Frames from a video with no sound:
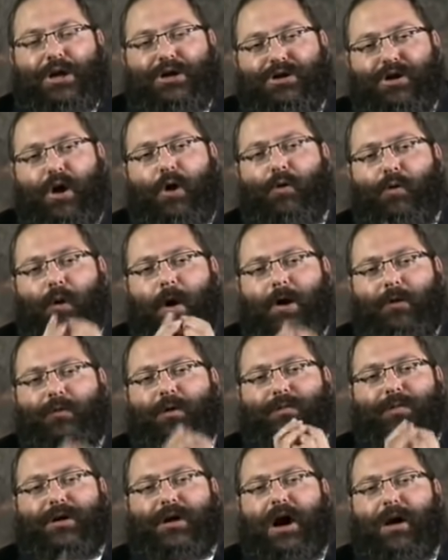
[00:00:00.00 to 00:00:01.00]
no one
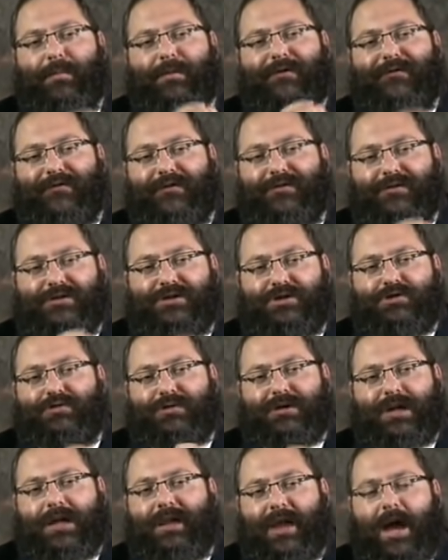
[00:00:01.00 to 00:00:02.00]
would become a first
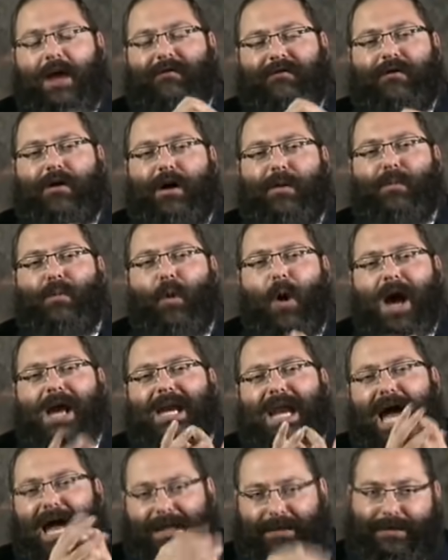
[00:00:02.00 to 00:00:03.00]
Jew till Avram. Why
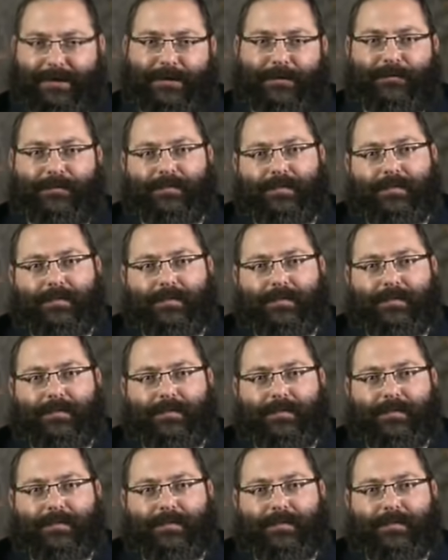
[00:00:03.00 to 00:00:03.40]
not?